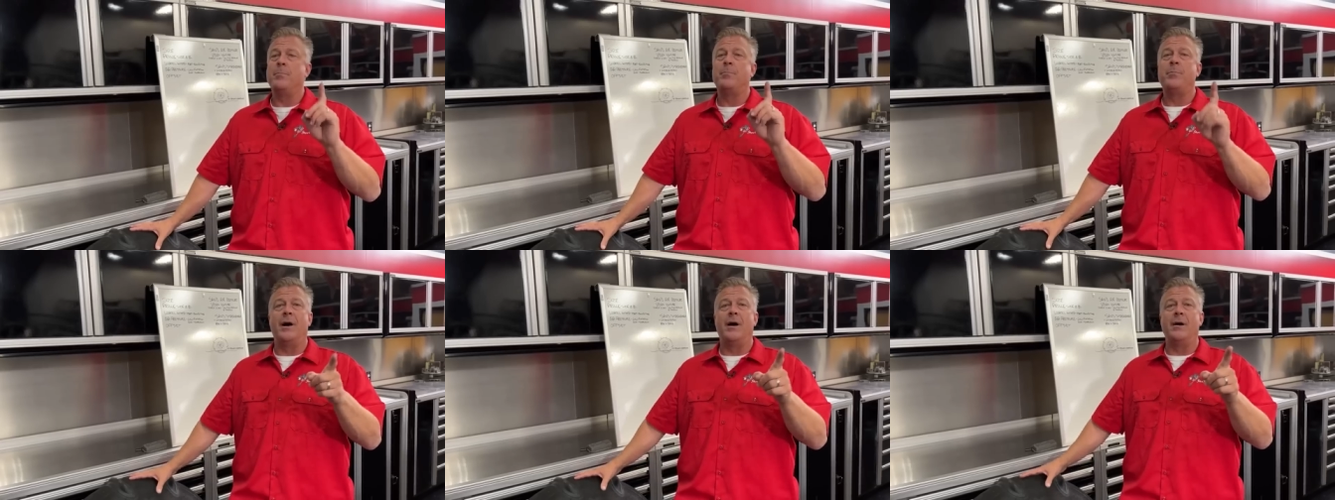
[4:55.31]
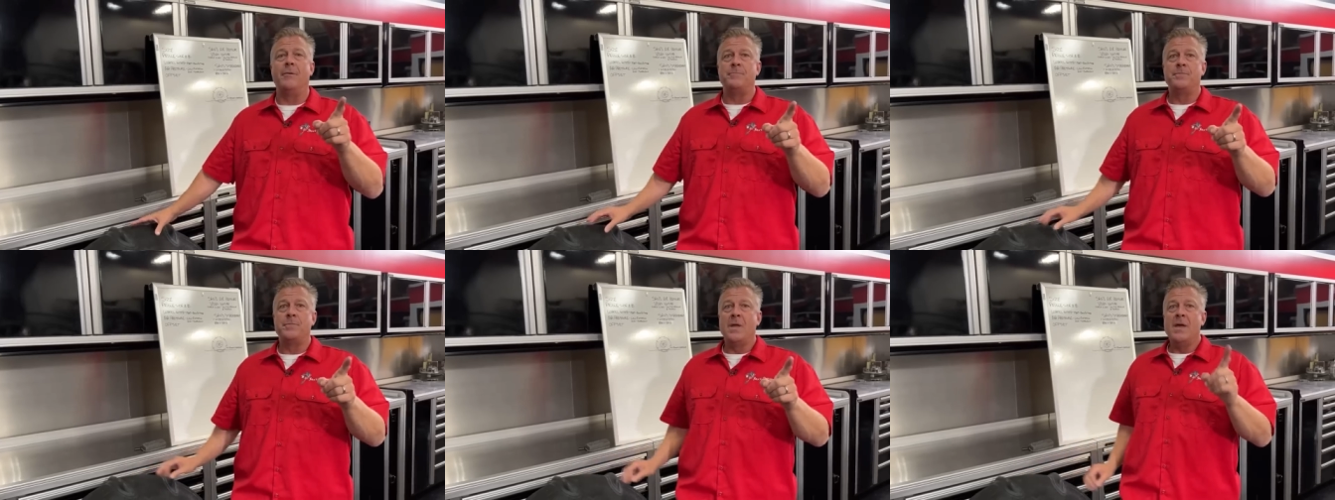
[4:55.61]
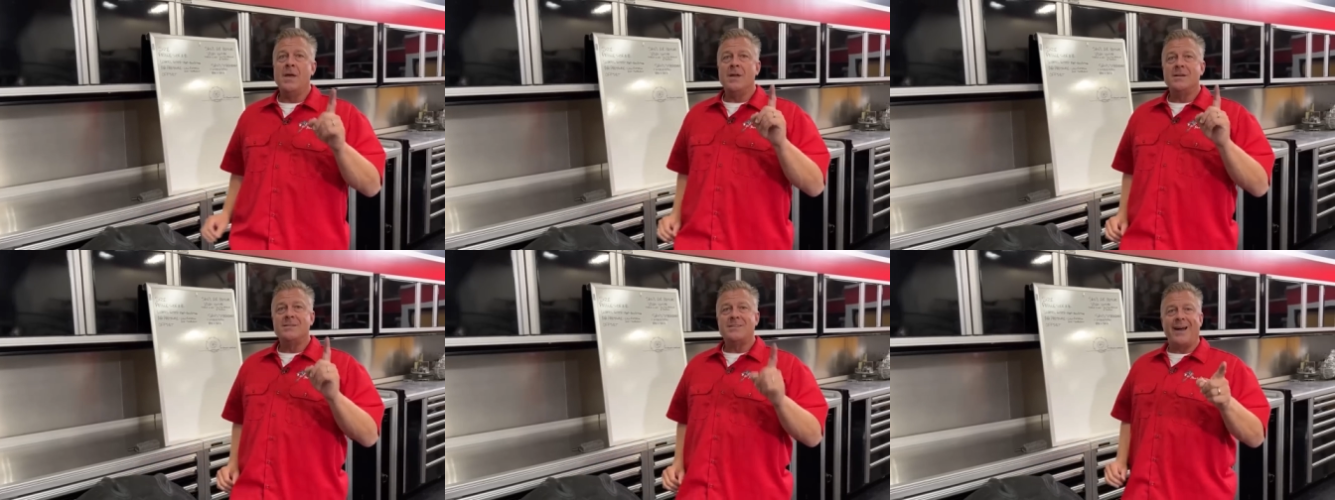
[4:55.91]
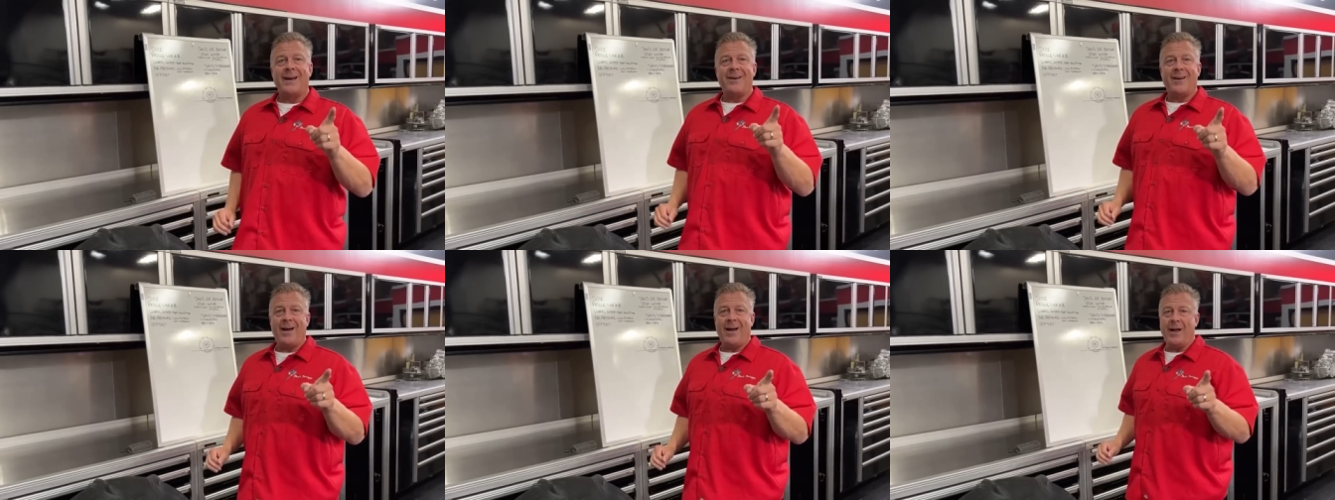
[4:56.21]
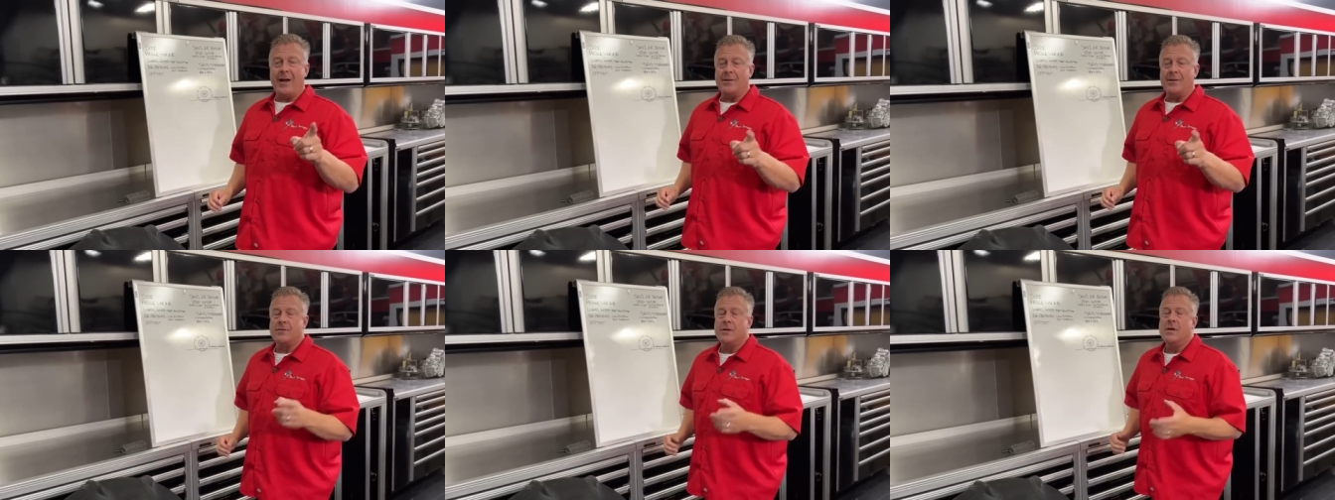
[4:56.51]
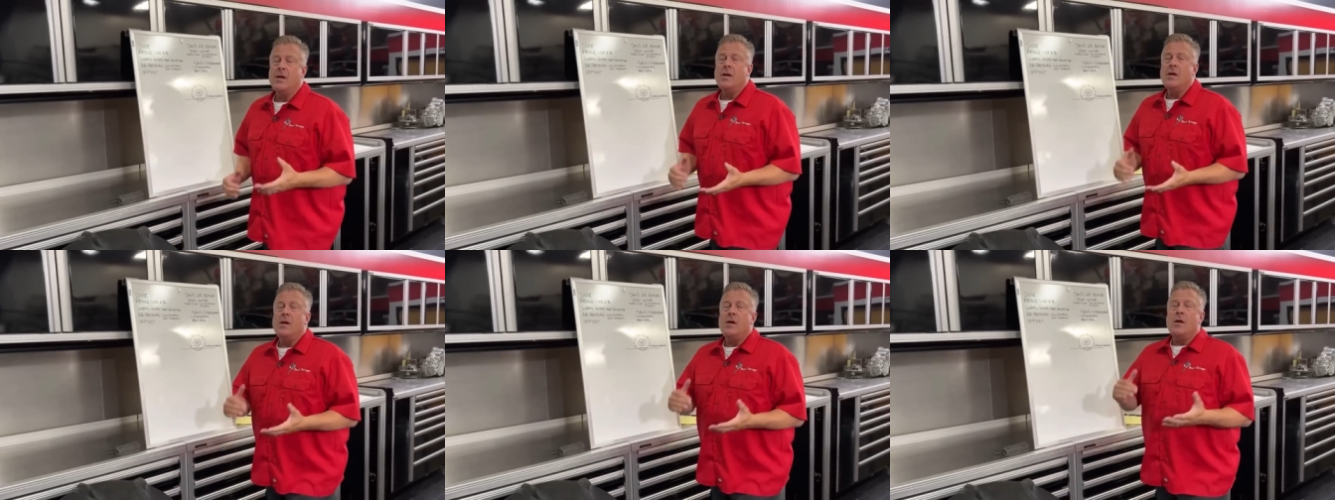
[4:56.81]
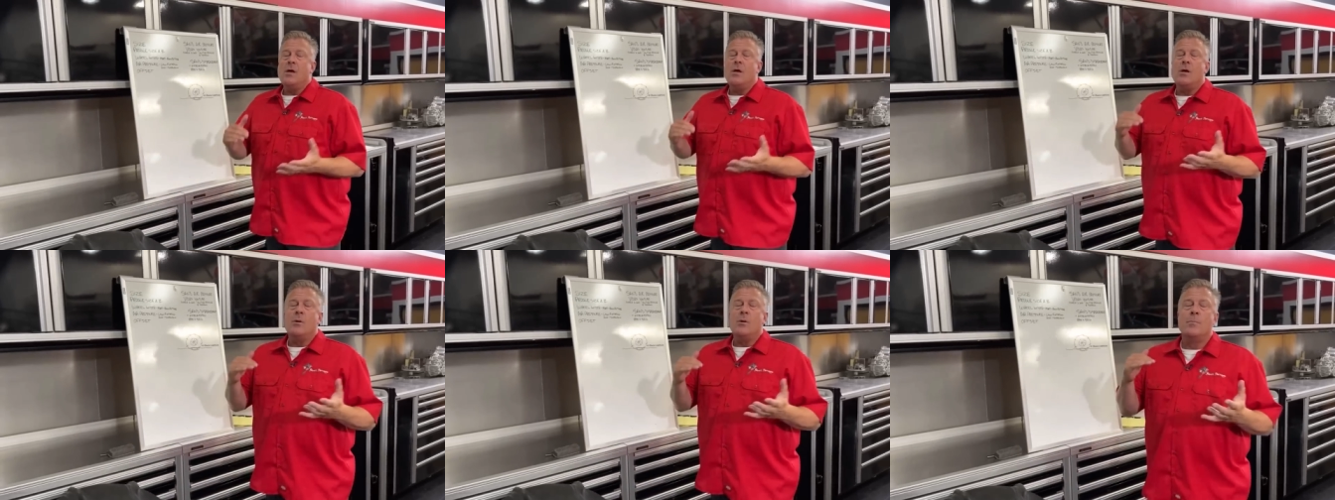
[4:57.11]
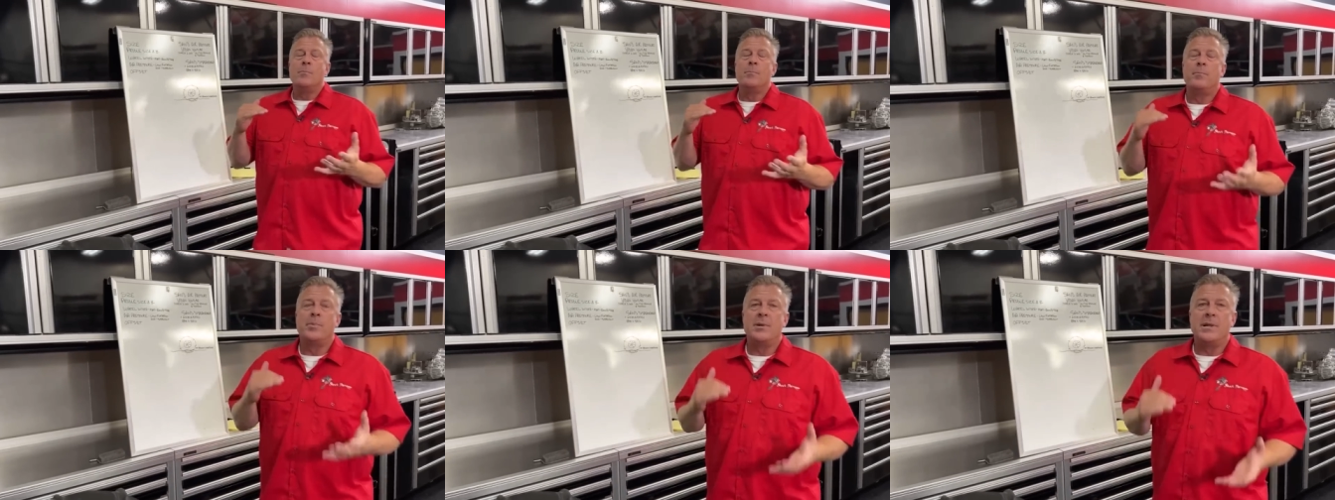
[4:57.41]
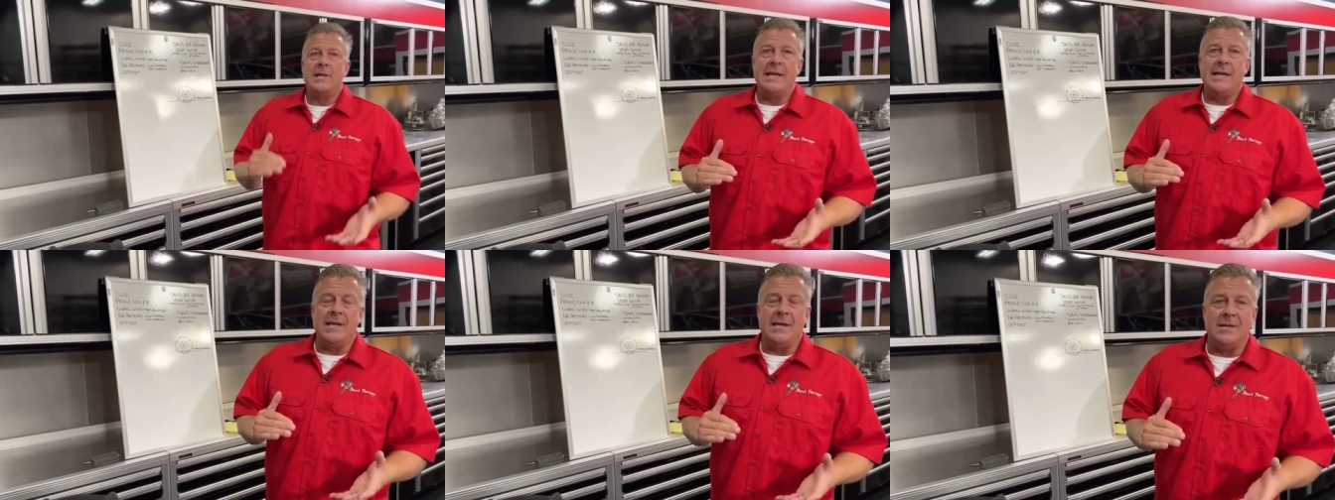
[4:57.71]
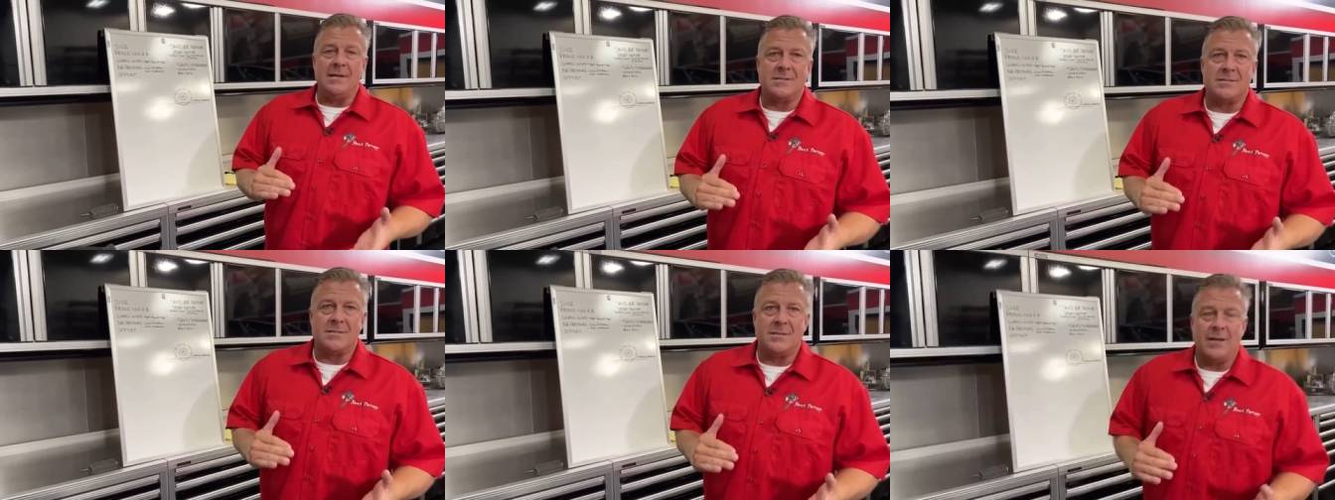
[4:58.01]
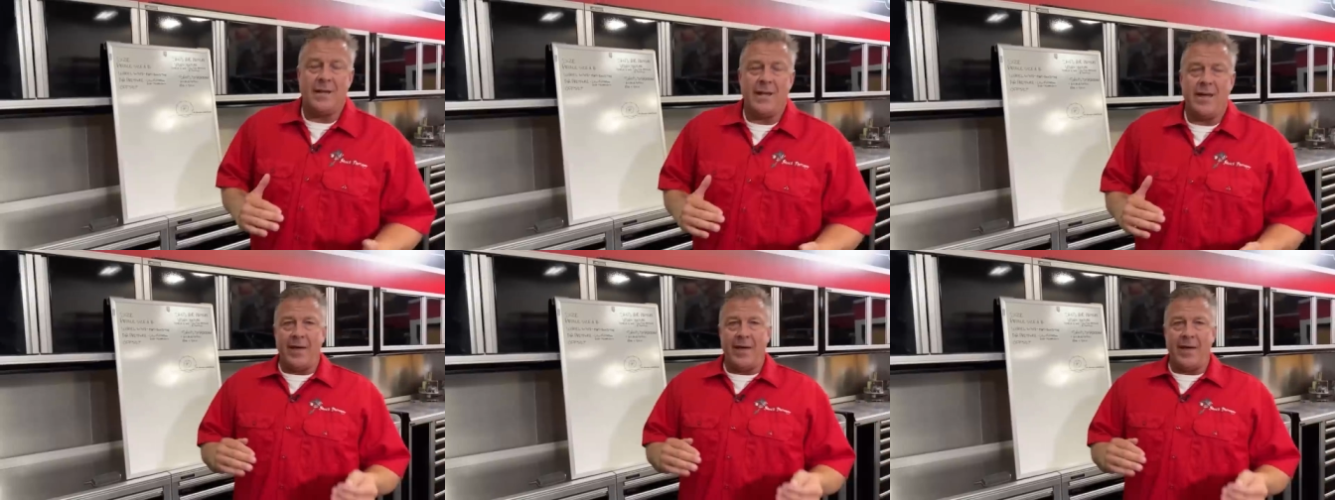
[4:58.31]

But tire height, please.